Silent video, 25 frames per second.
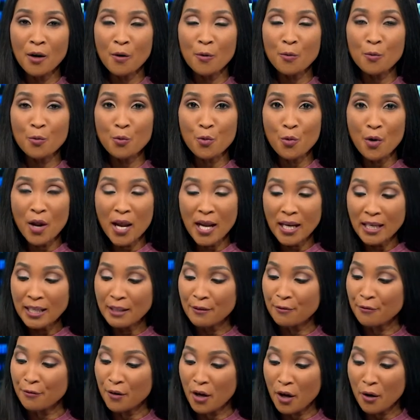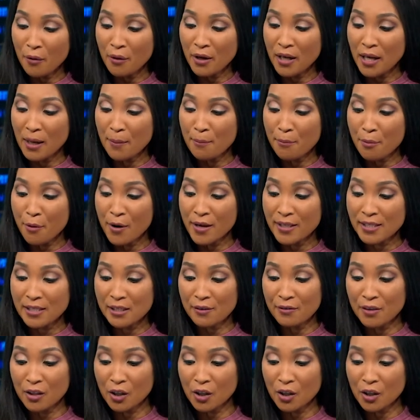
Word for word: really very impressive